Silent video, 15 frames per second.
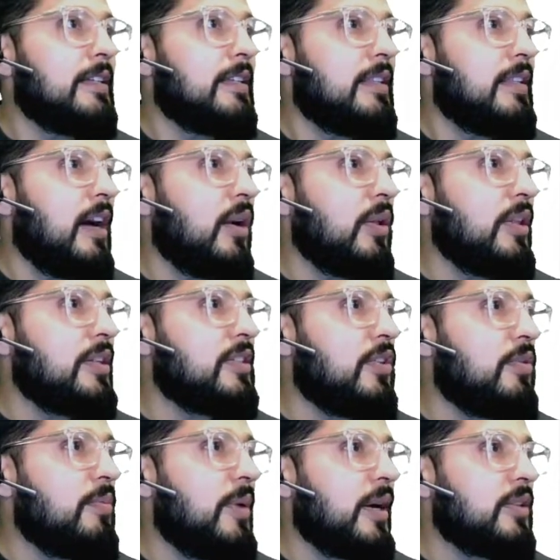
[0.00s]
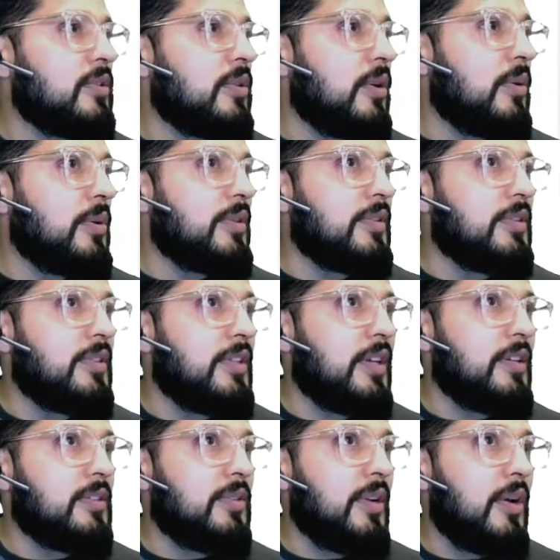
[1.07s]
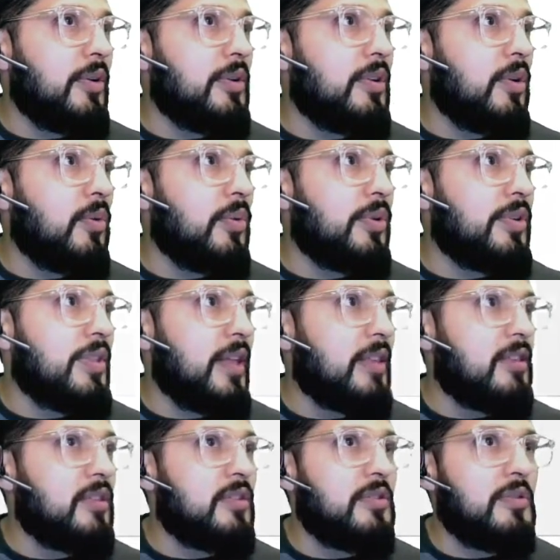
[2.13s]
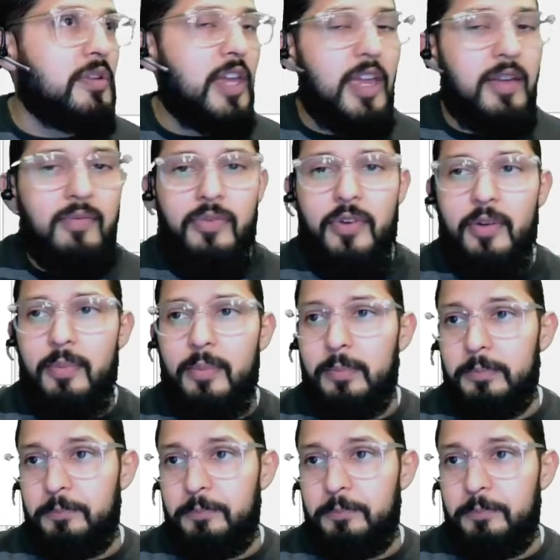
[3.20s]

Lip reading: Now let's go back to code assist then. So now you know where that 2 came from.